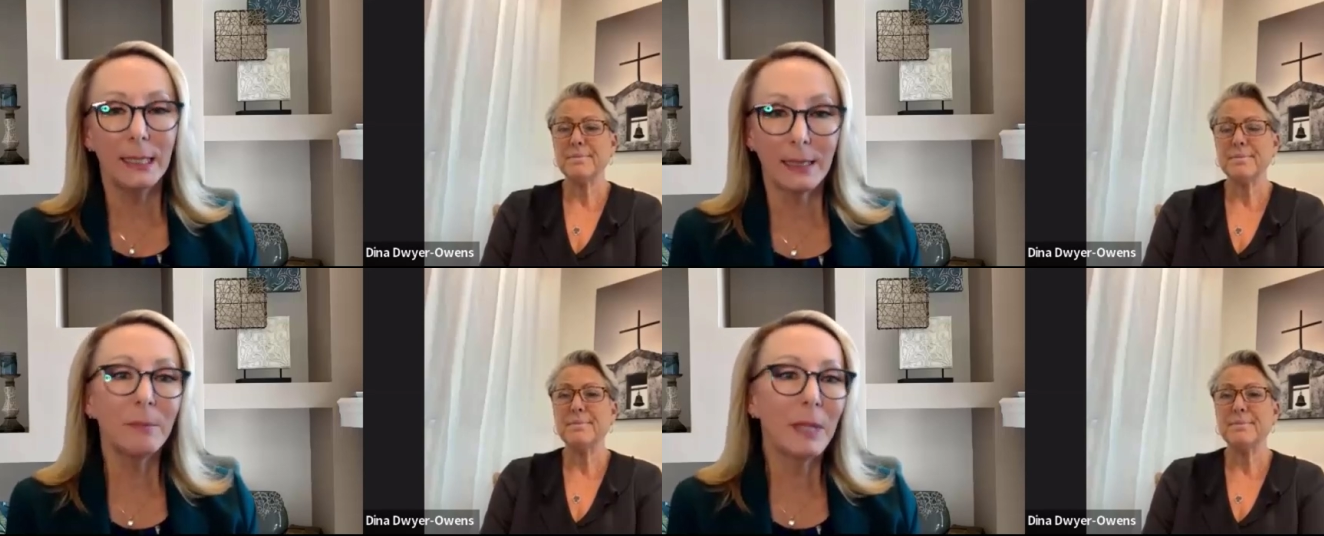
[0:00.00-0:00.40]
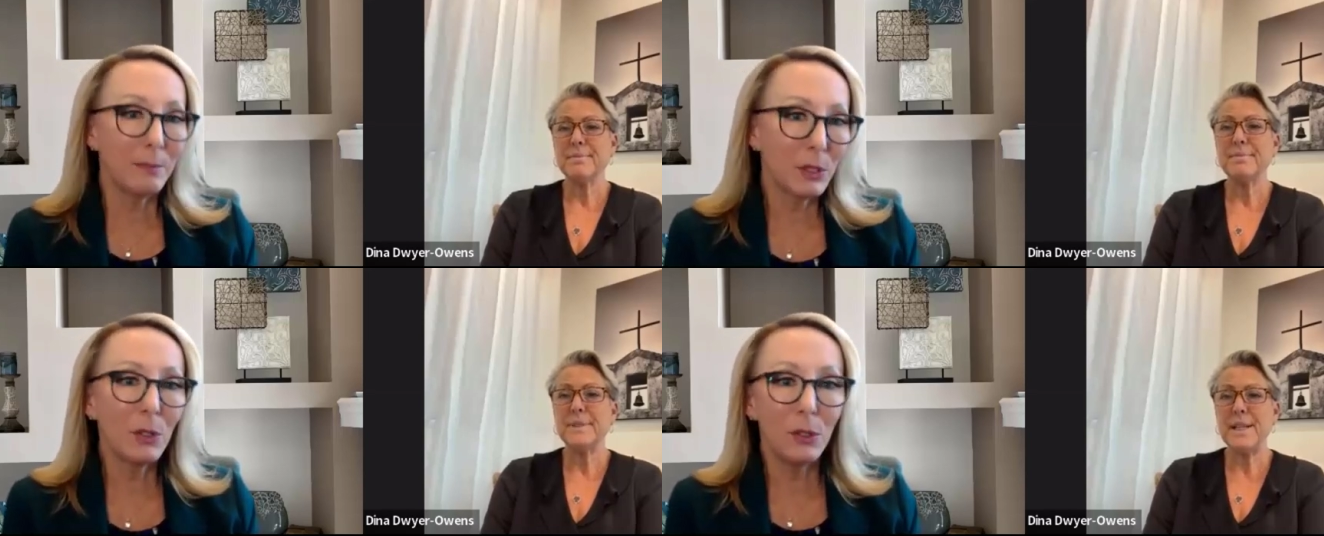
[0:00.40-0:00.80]

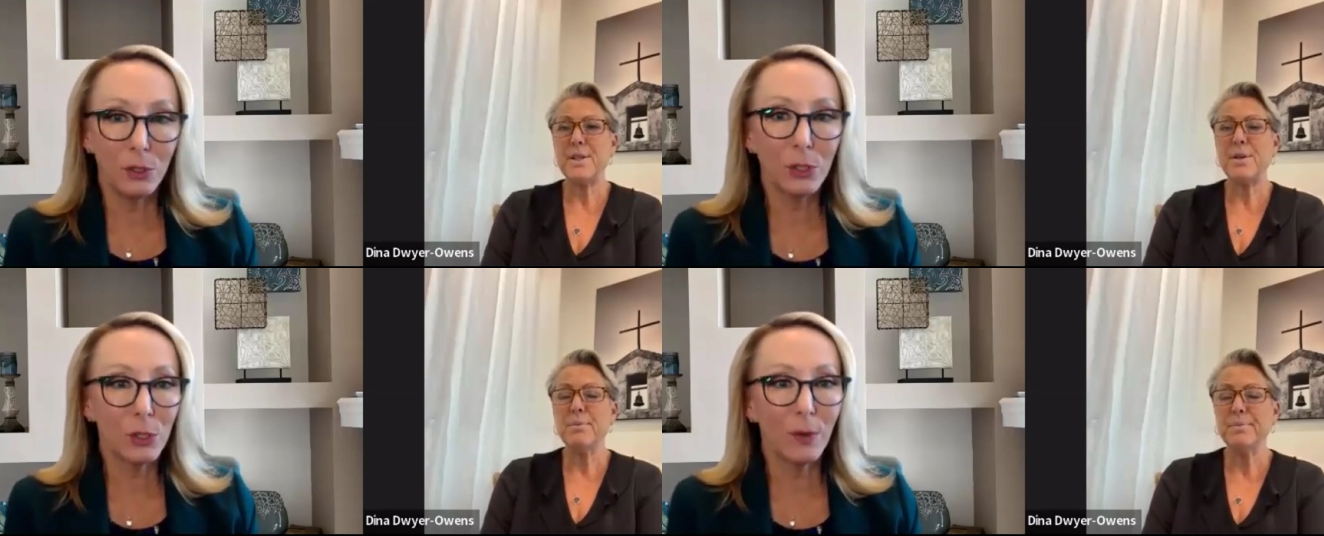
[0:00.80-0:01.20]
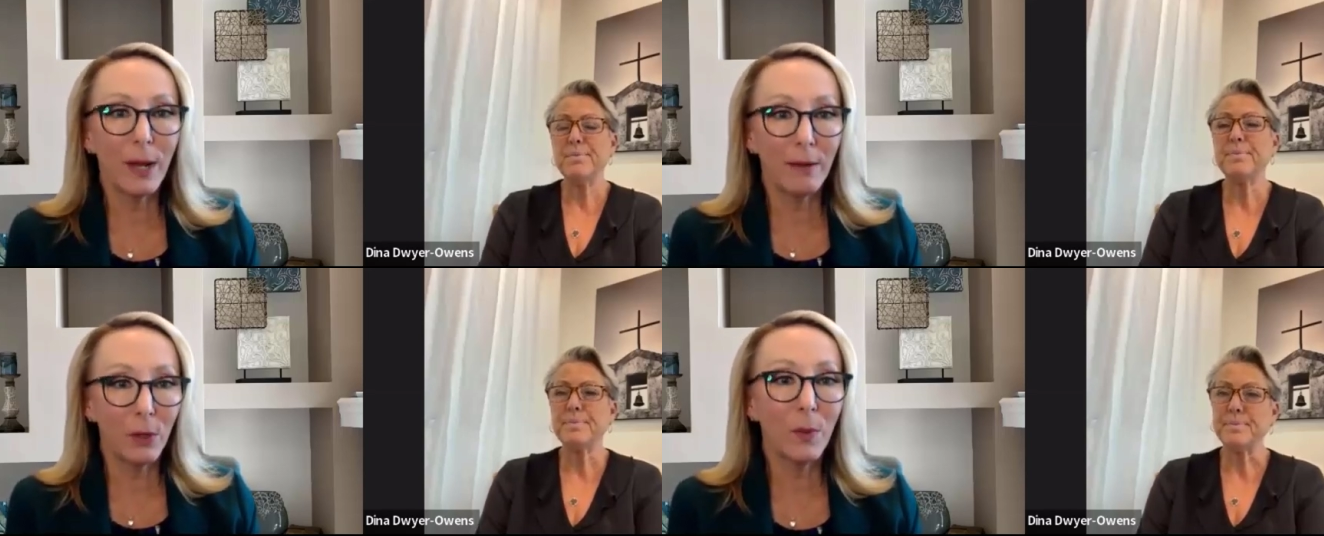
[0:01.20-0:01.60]
Speaker 1: Sometimes, they, though, you just
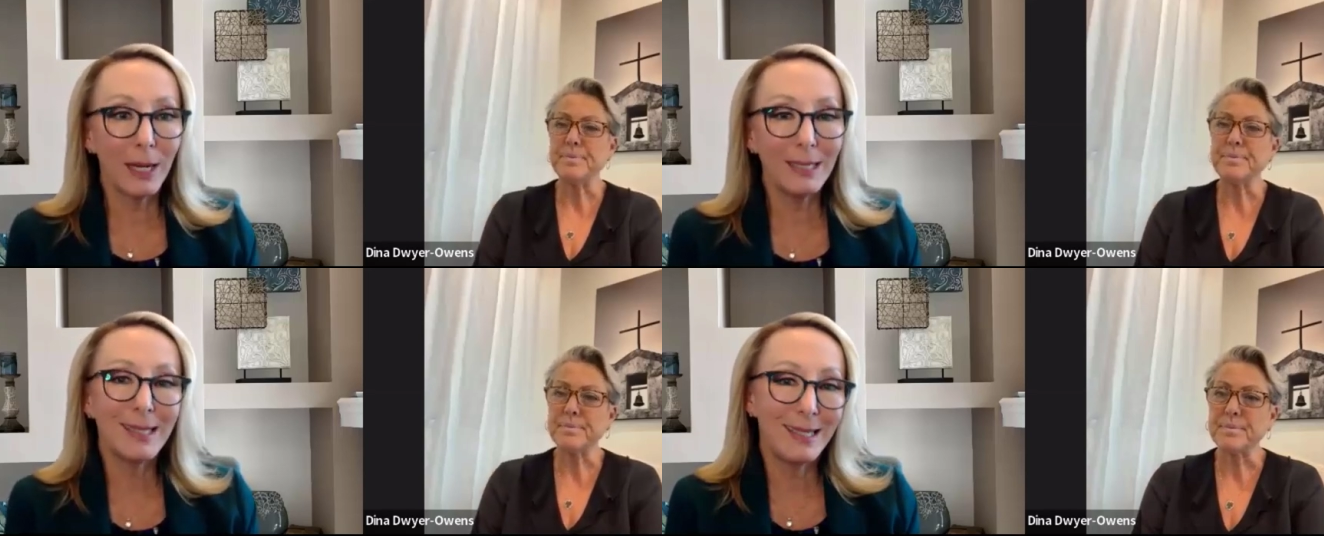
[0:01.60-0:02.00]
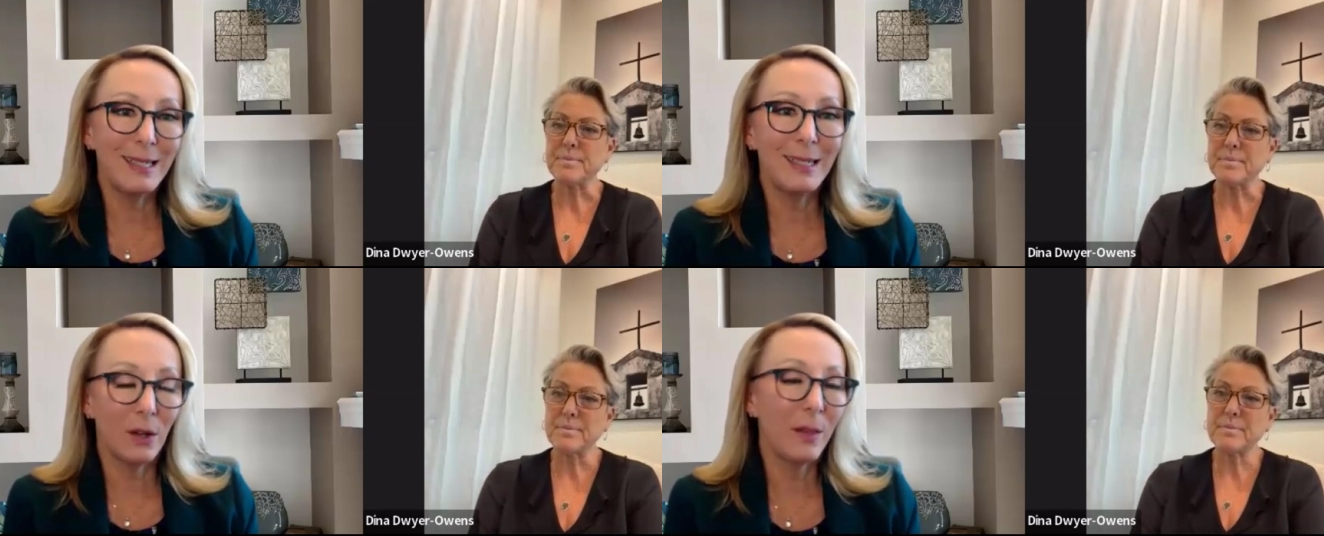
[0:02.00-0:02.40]
don't have the right
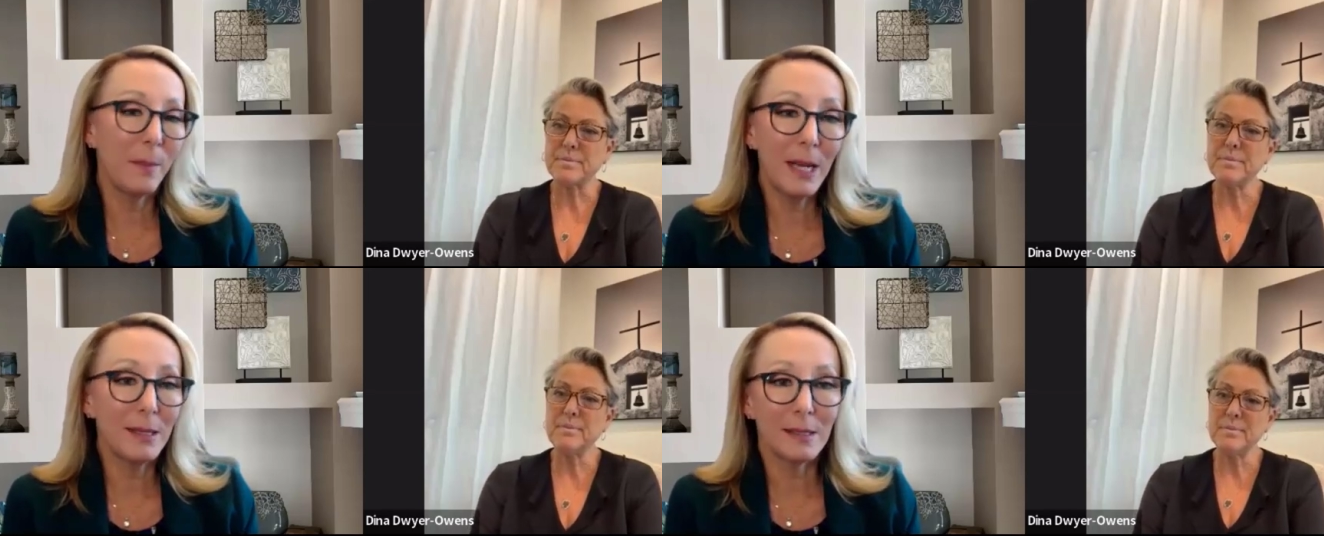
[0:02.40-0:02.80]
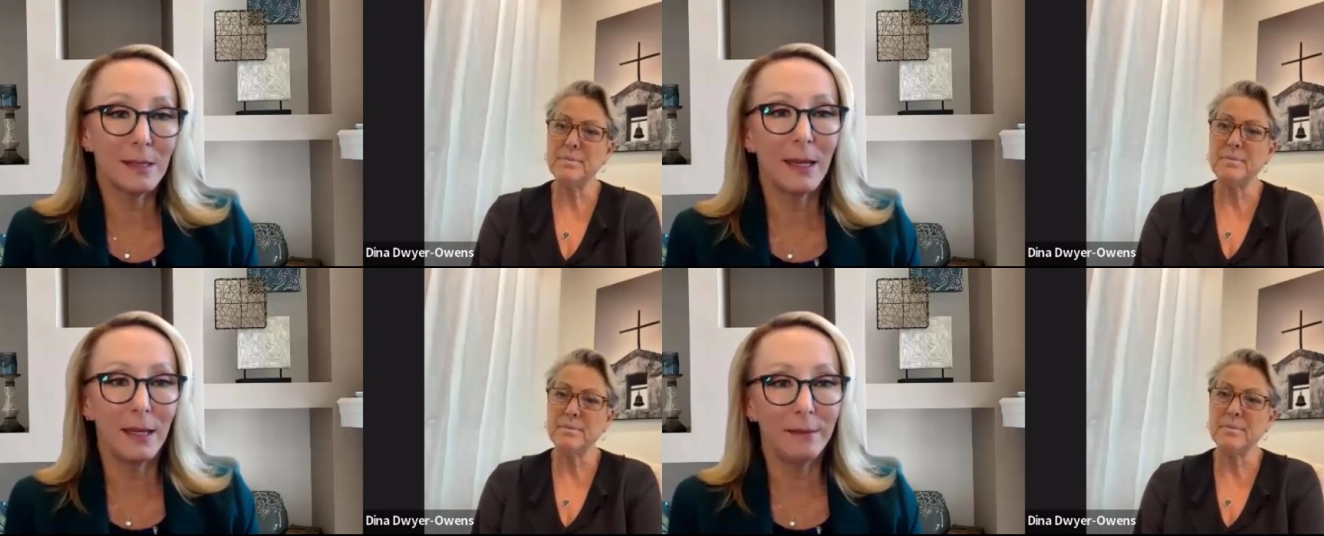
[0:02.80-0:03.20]
seat on the
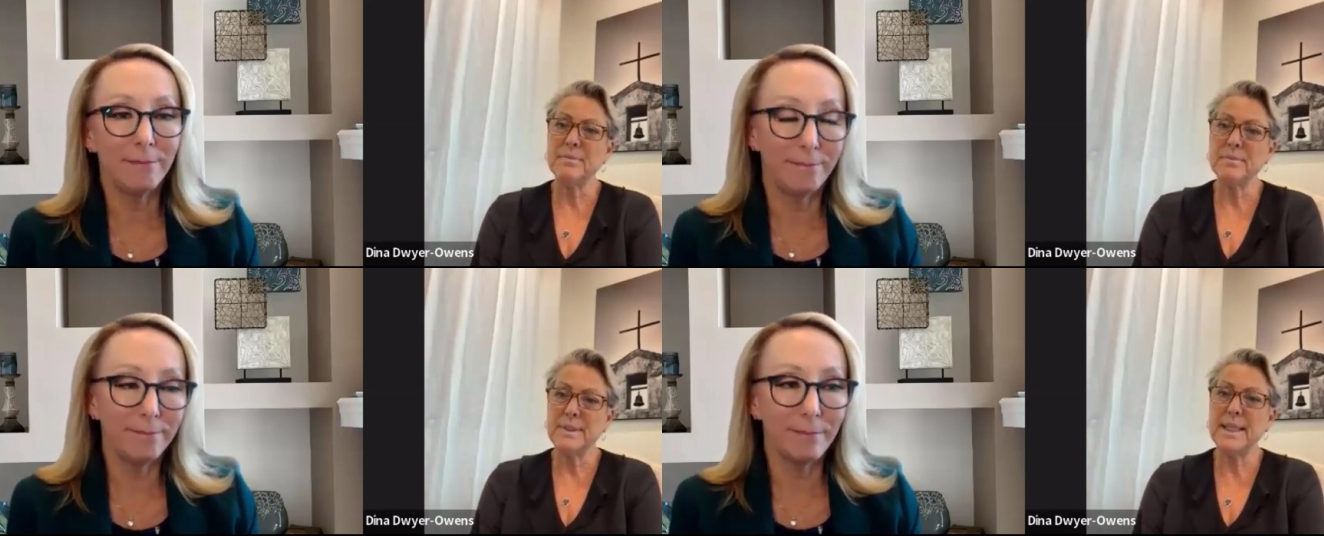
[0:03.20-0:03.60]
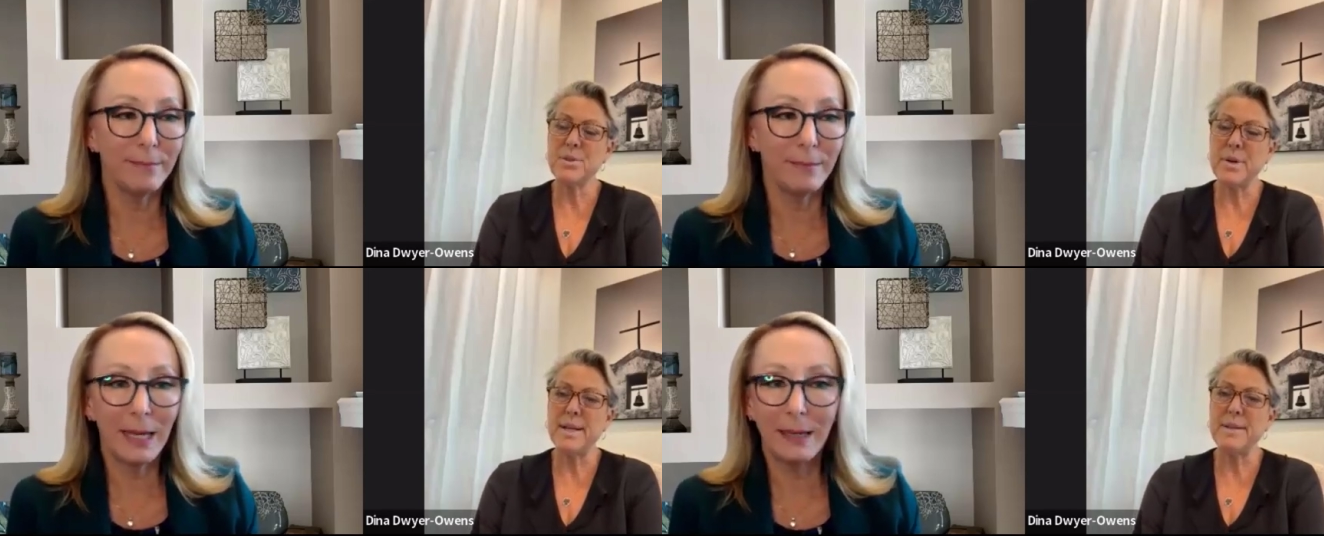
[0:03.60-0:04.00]
bus. And that's
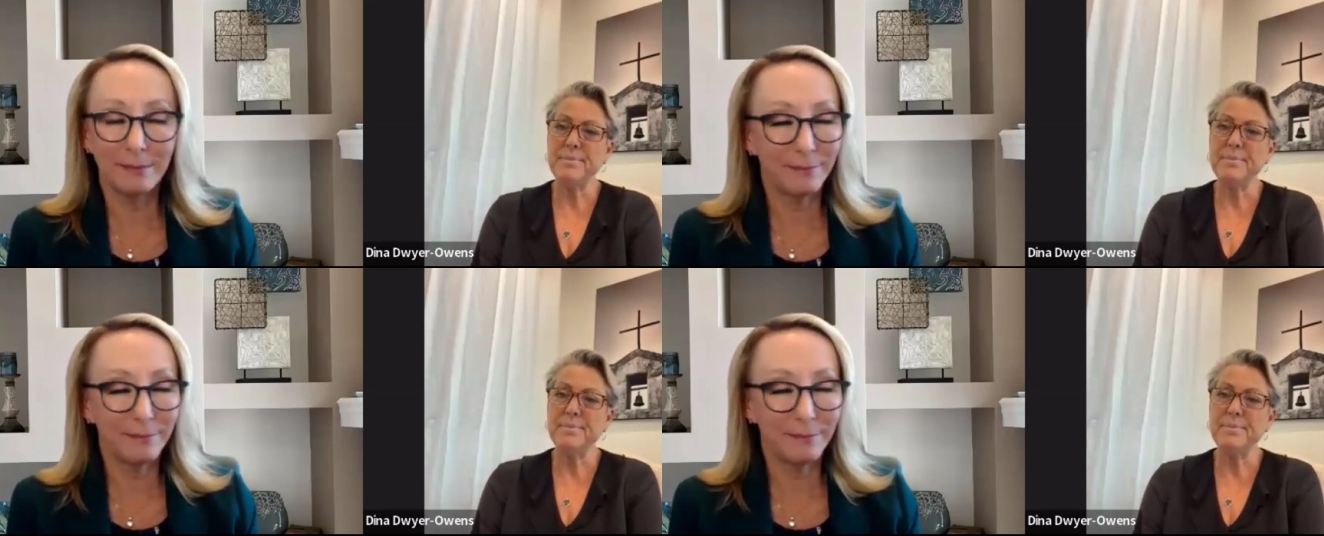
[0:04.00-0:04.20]
right.